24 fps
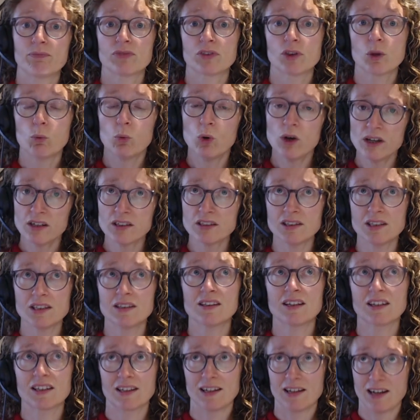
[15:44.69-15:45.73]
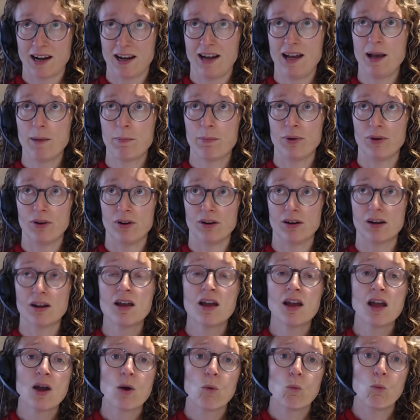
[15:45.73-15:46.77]
The worst thing that can happen
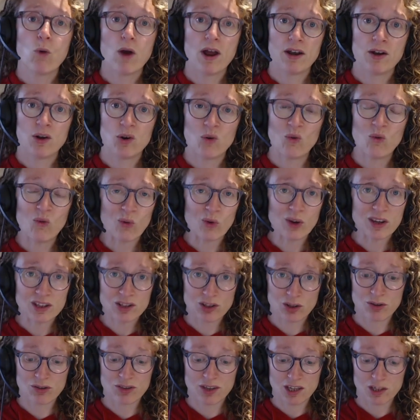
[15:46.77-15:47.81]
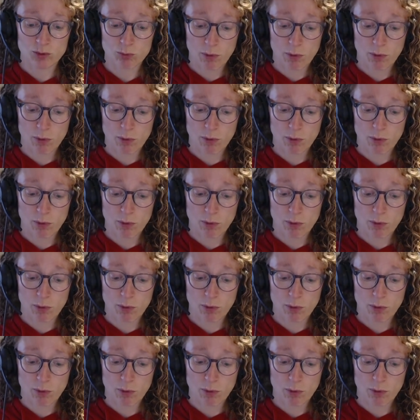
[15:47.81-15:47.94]
when we do this,